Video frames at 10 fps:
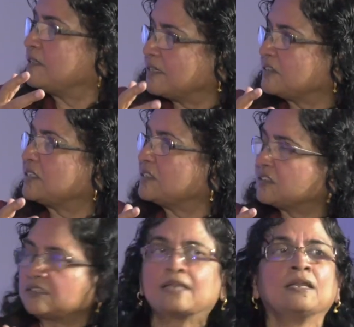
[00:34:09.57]
in the
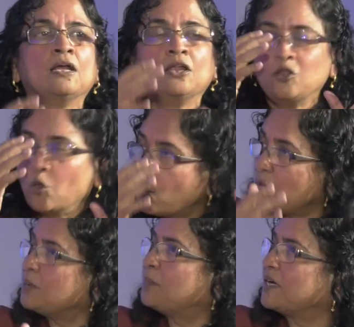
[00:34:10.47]
sense that low
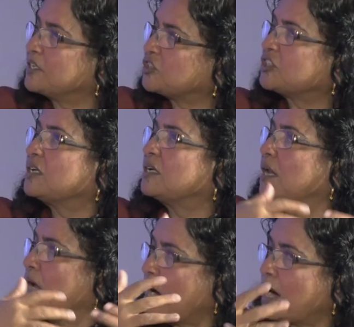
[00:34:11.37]
in prediction,
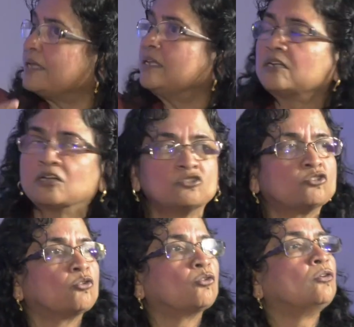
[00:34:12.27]
high in
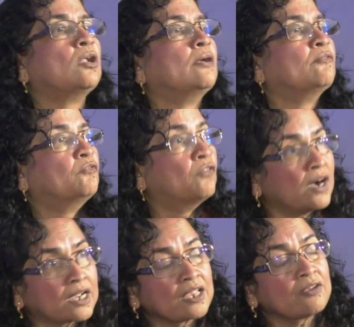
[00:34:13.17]
control,
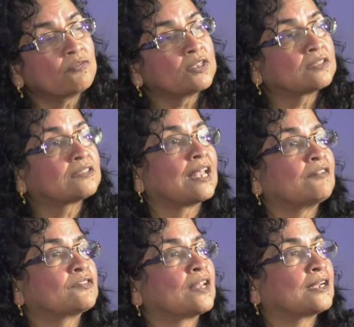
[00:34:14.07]
working with
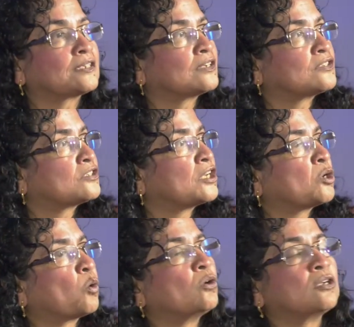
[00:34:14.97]
self-selected
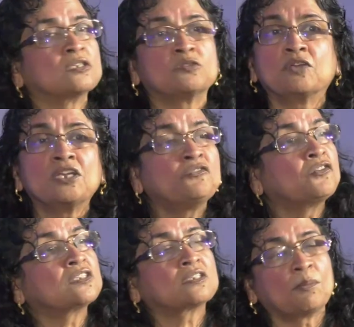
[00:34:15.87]
stakeholders. Very
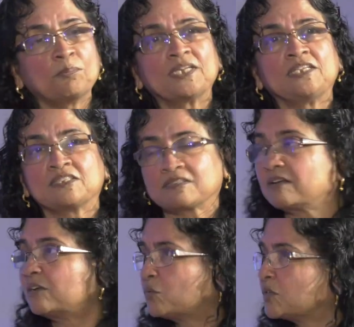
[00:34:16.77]
first company he
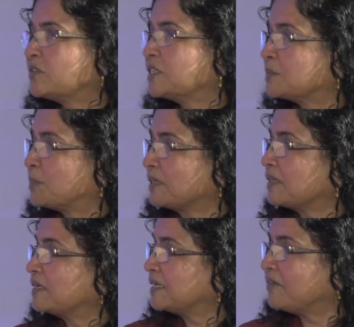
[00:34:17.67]
started was with his
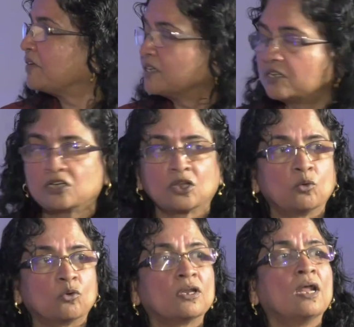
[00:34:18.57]
brother. He never did it
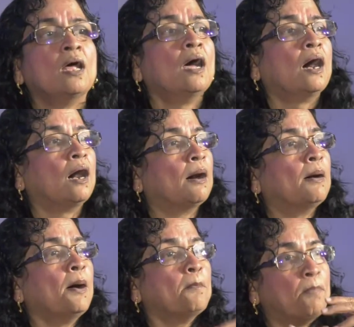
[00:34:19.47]
alone.
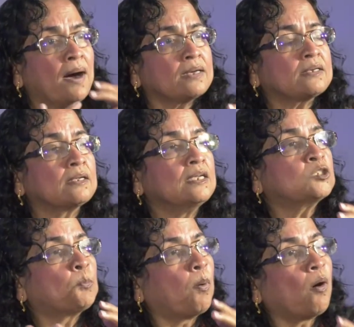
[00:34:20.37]
But
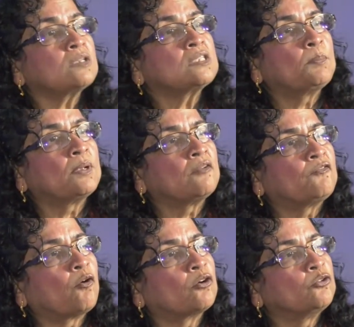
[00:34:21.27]
it's possible
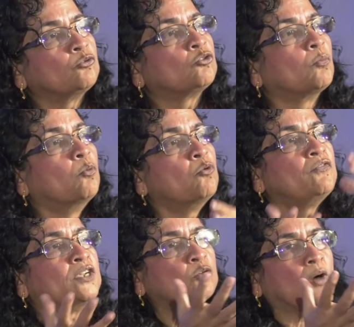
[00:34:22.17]
for you to
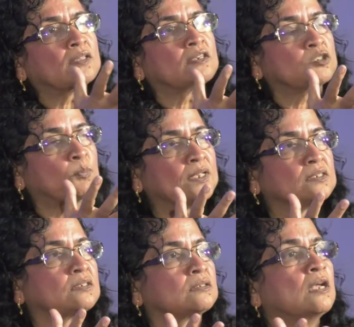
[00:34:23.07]
move into other
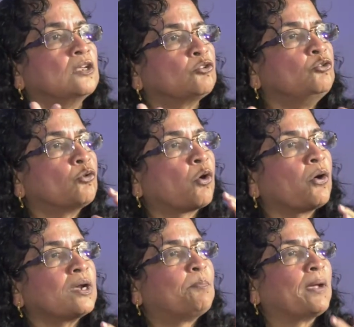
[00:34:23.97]
spaces. So you
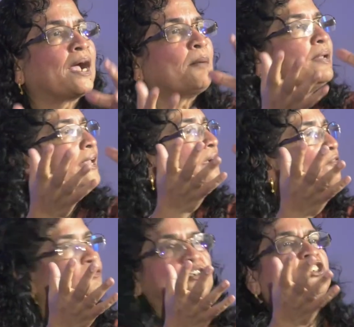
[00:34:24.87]
could become like a
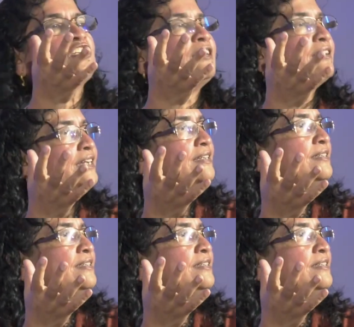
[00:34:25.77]
visionary